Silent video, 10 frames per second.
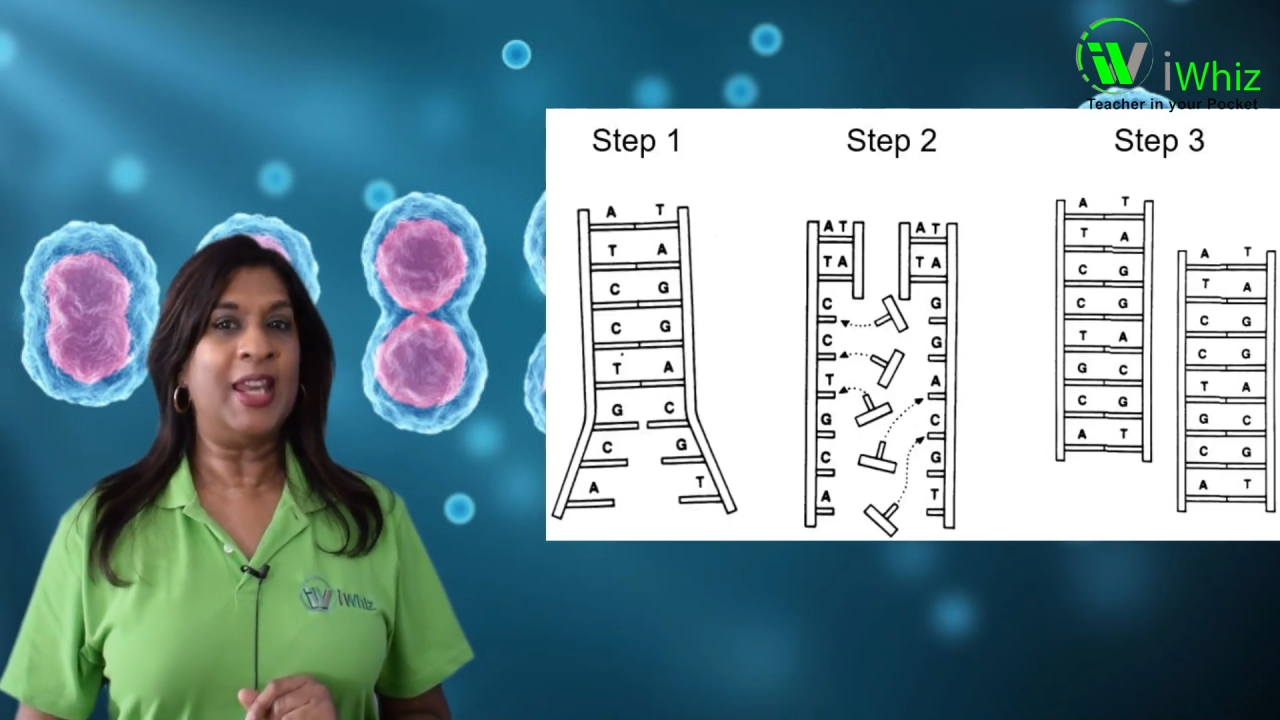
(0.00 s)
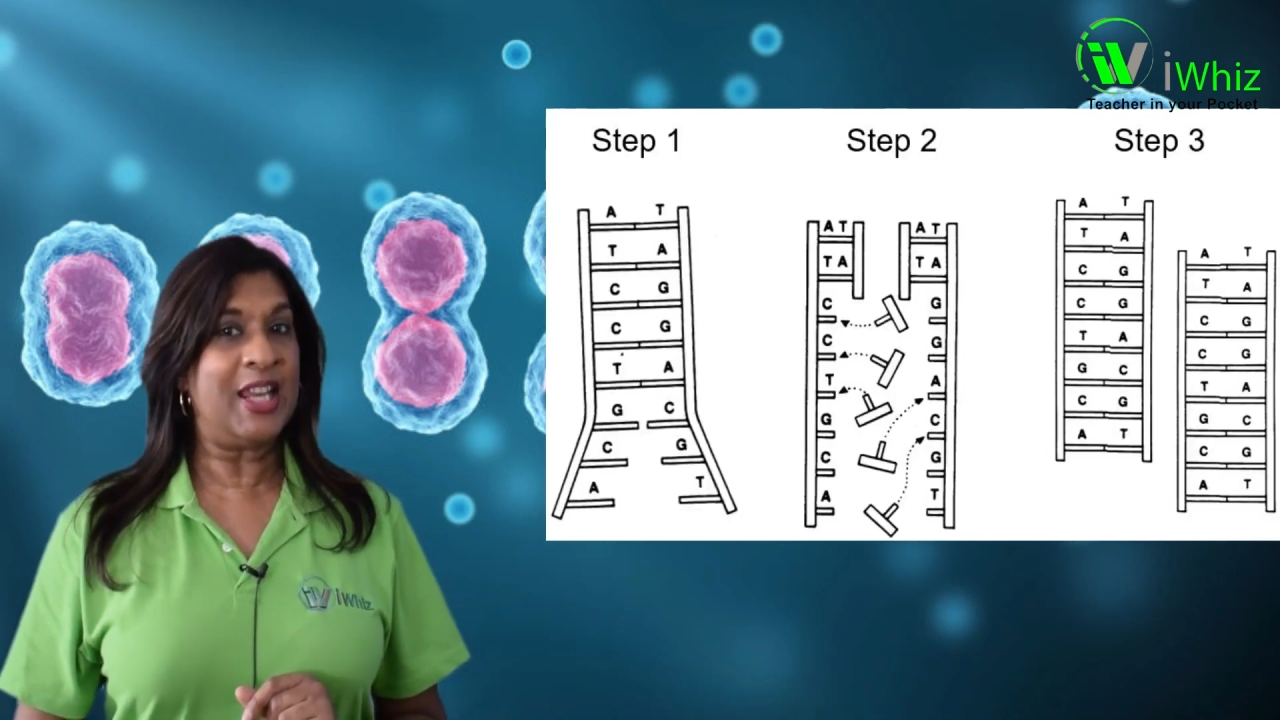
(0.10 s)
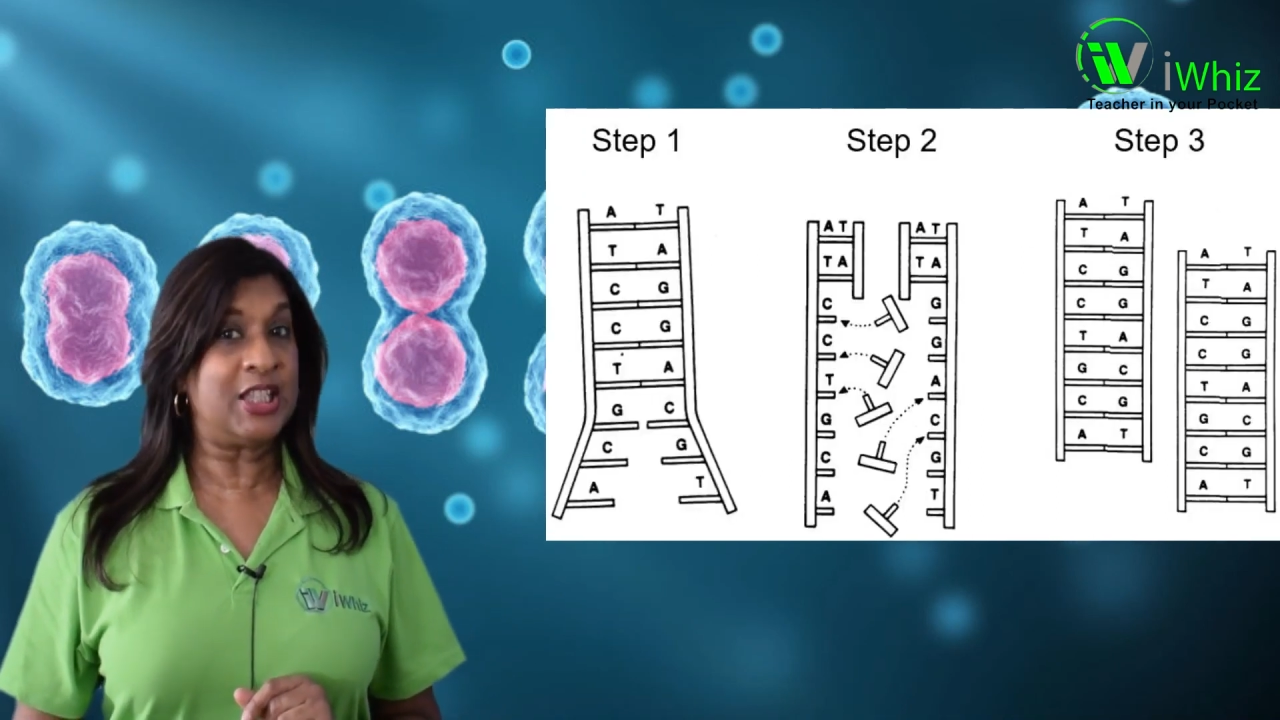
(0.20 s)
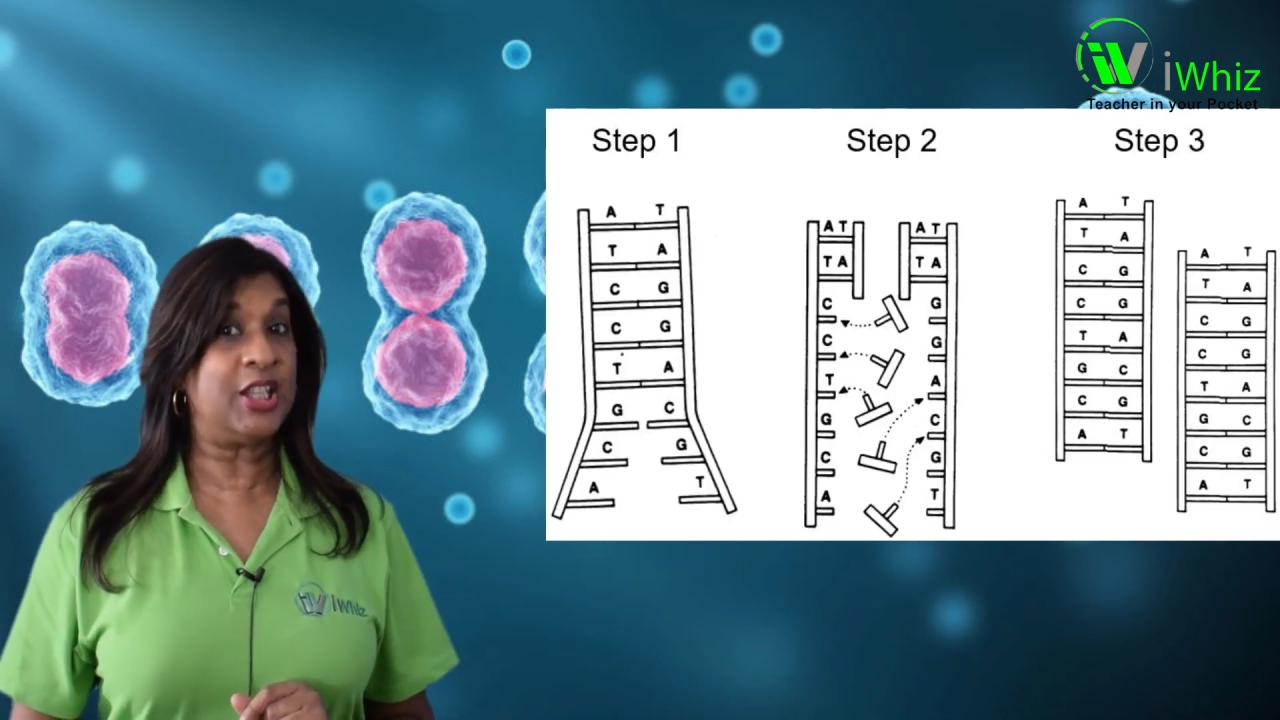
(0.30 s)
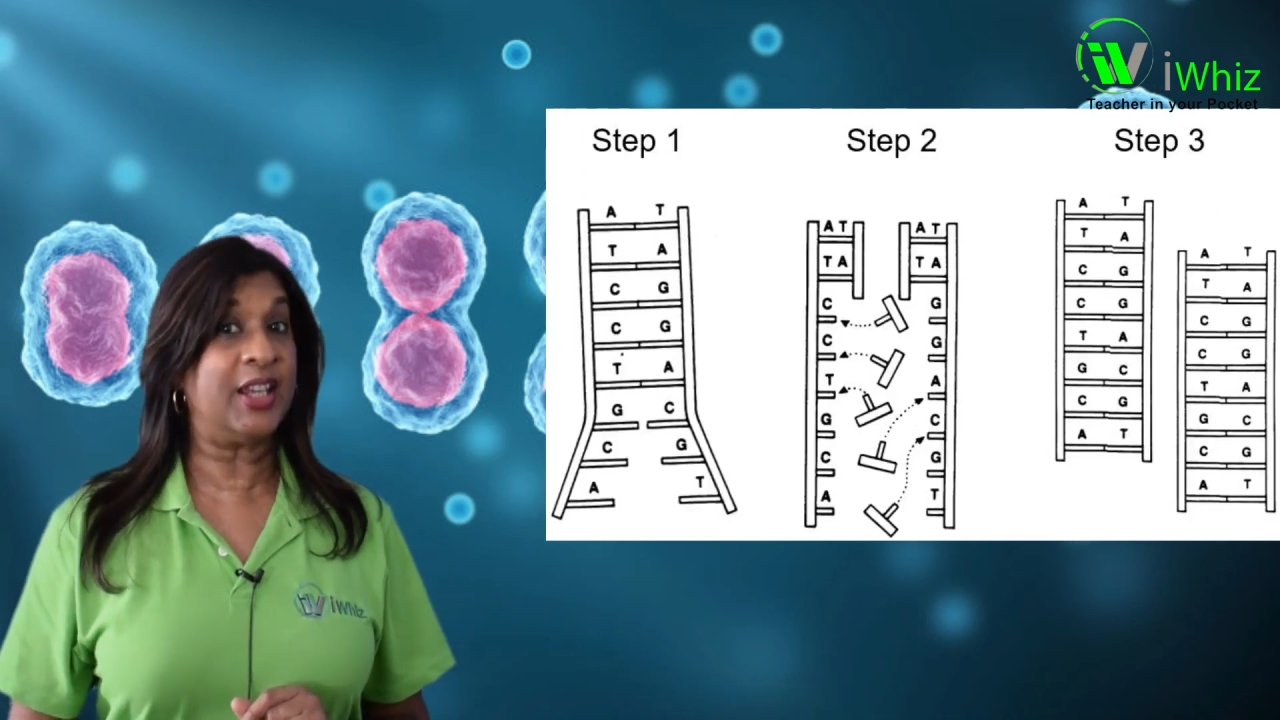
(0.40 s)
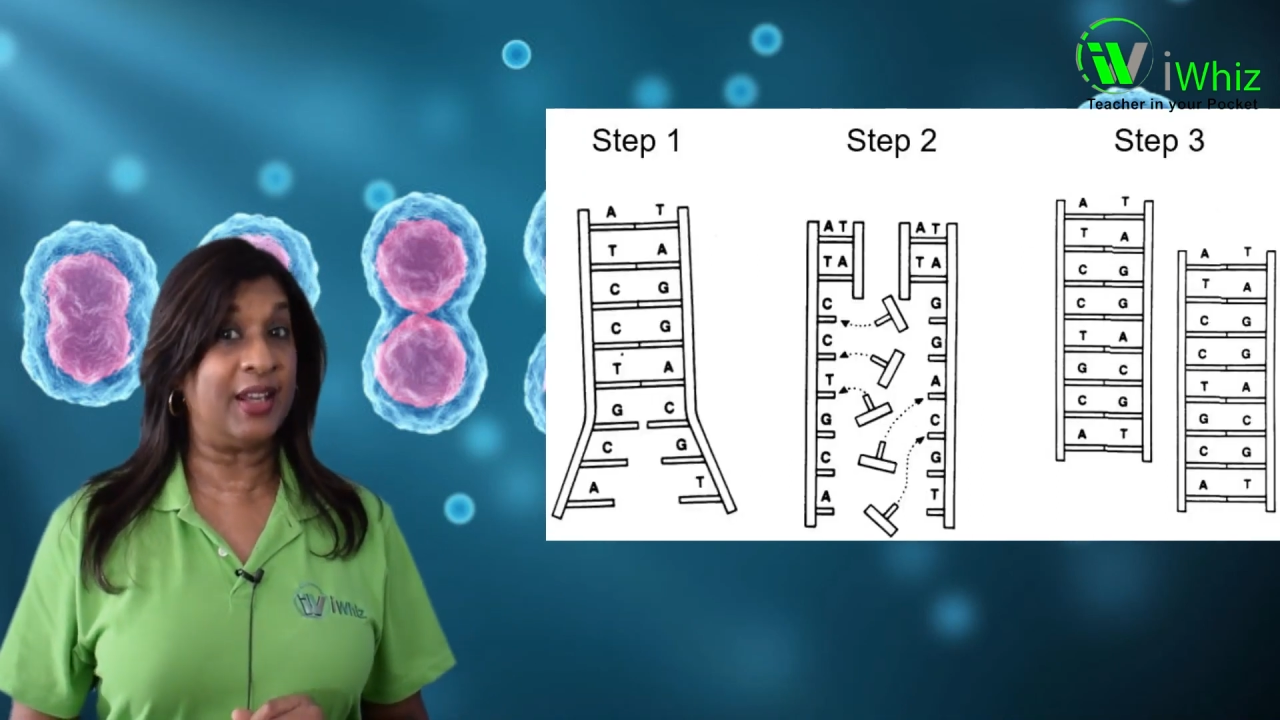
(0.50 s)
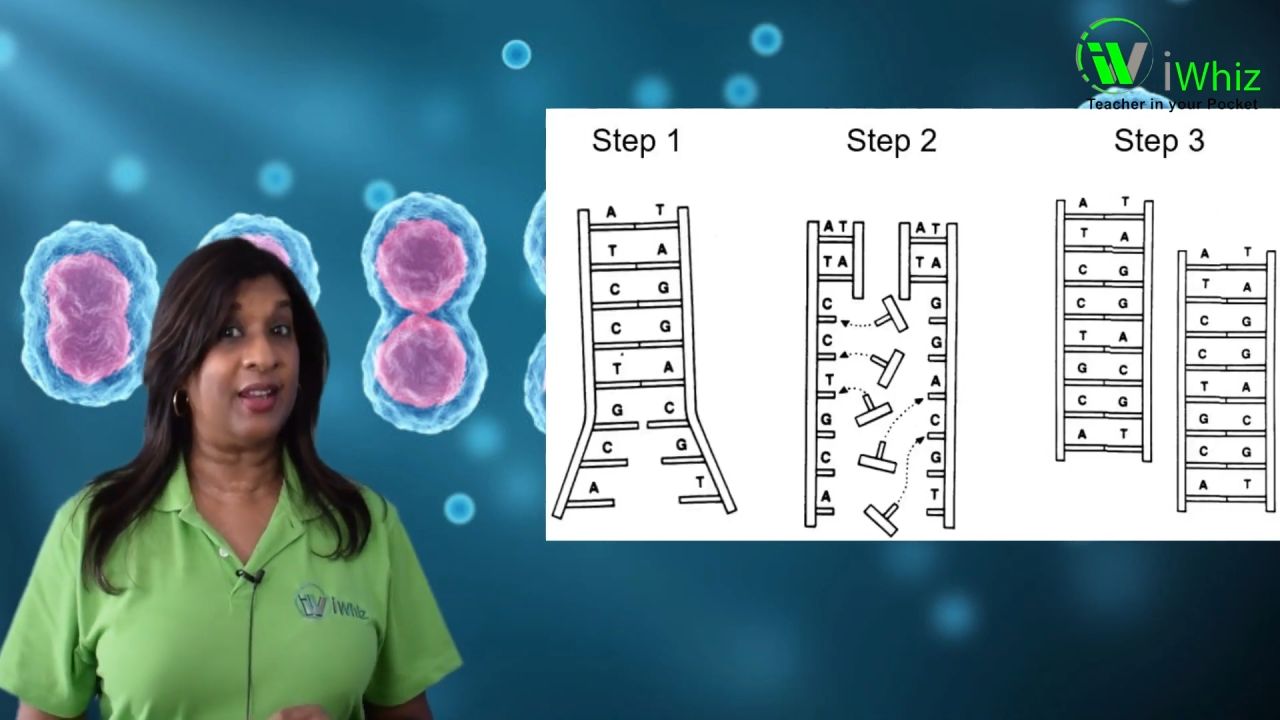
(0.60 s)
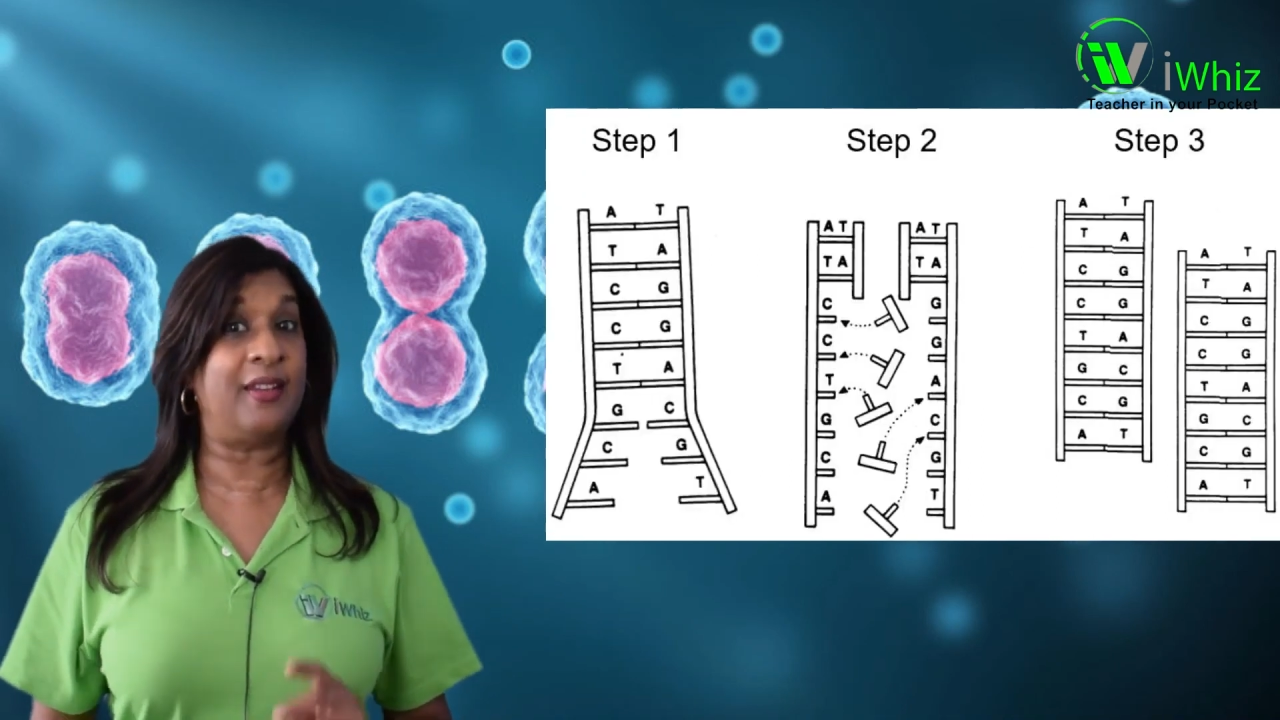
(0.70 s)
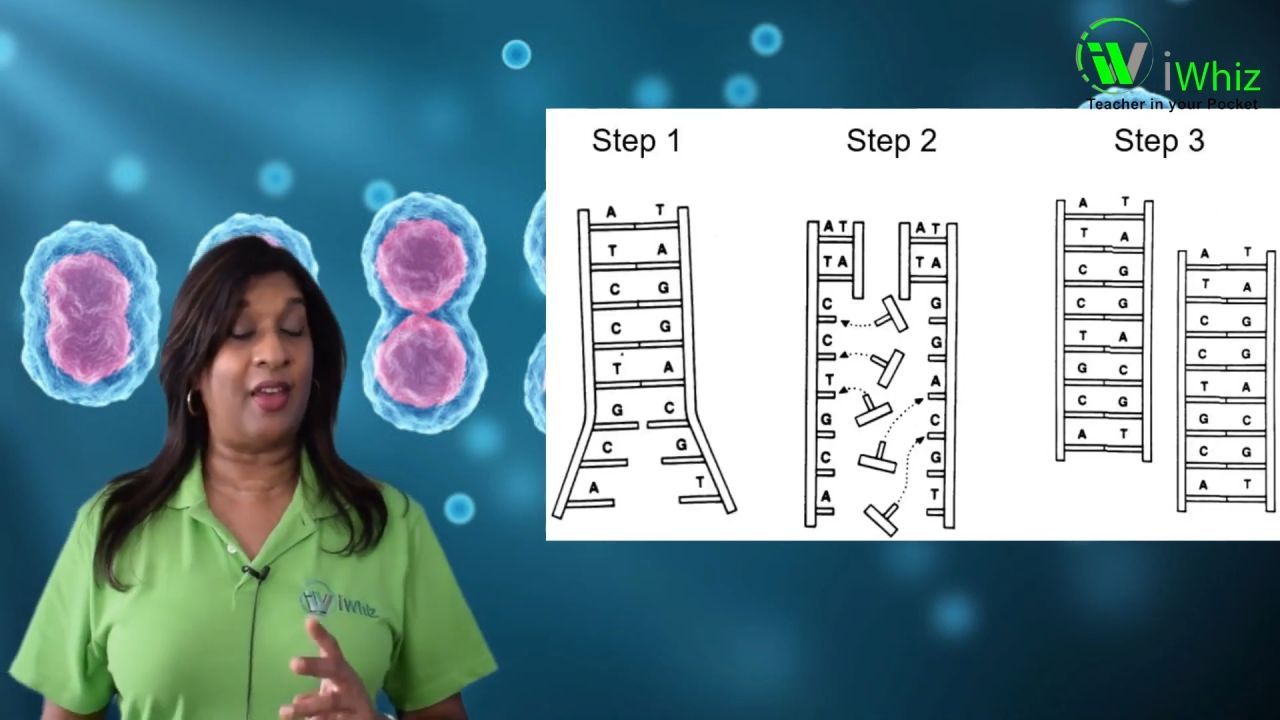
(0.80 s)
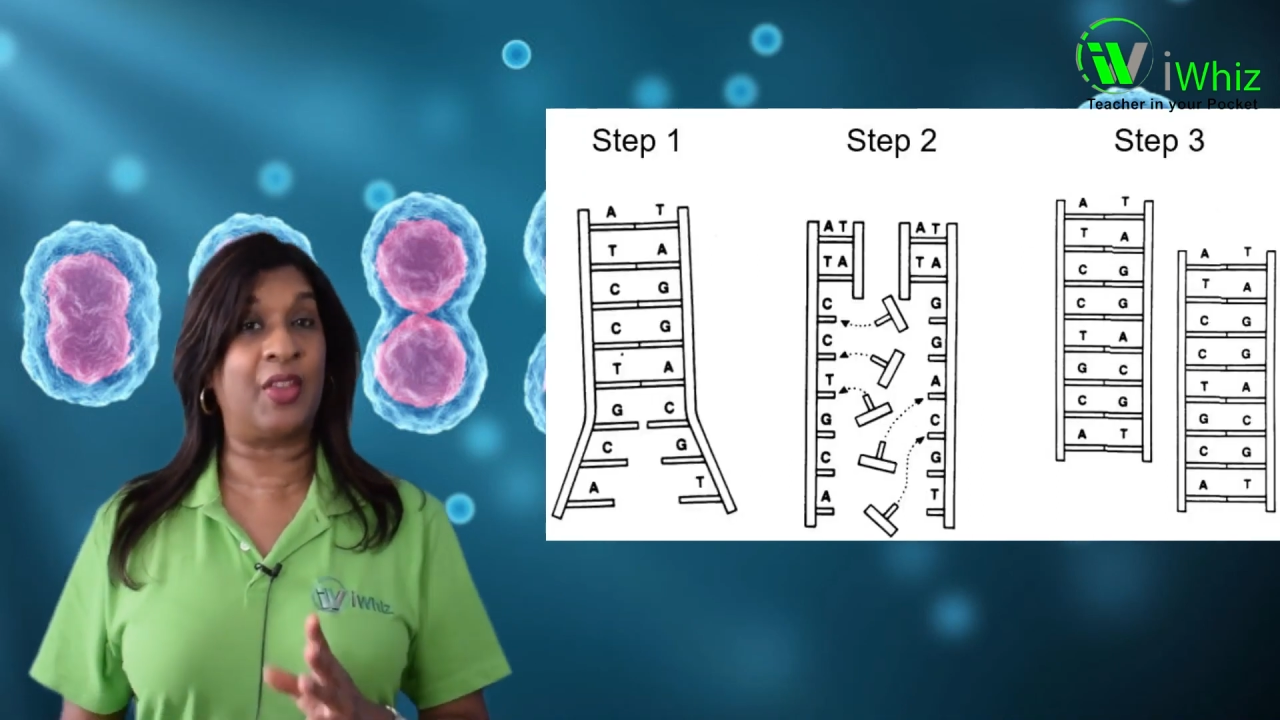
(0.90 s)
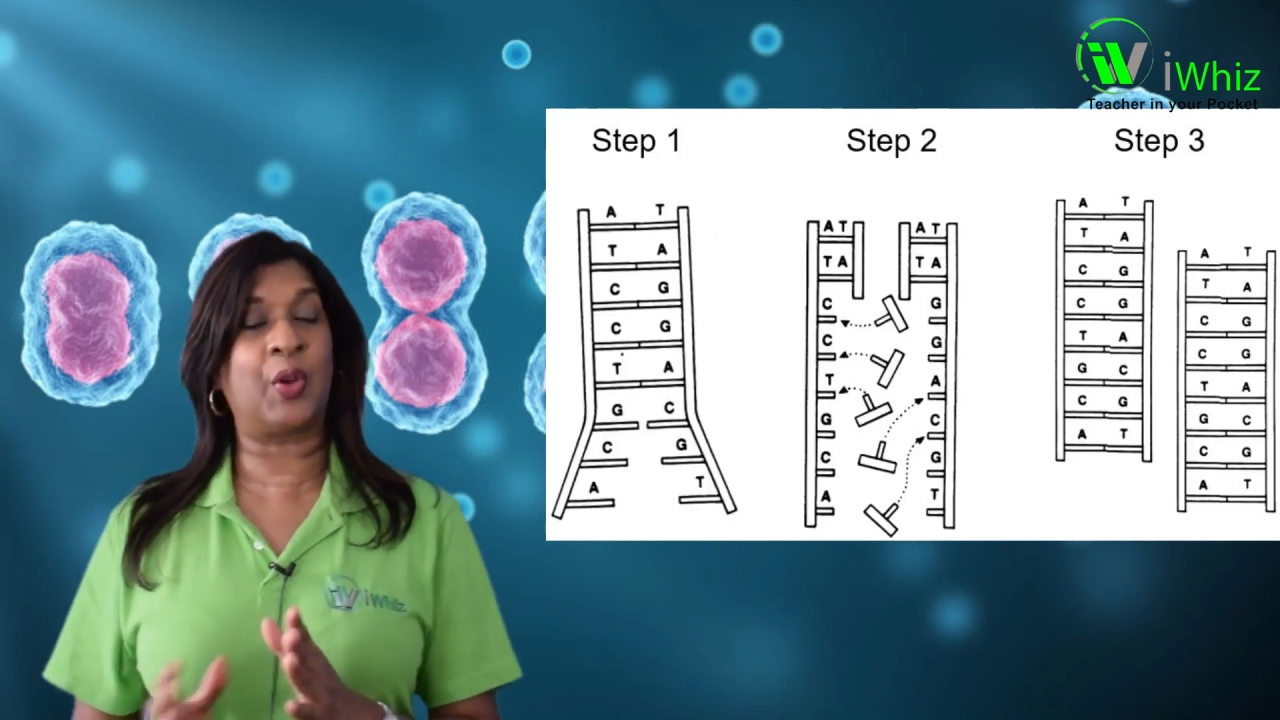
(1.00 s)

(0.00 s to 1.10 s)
Let's look at another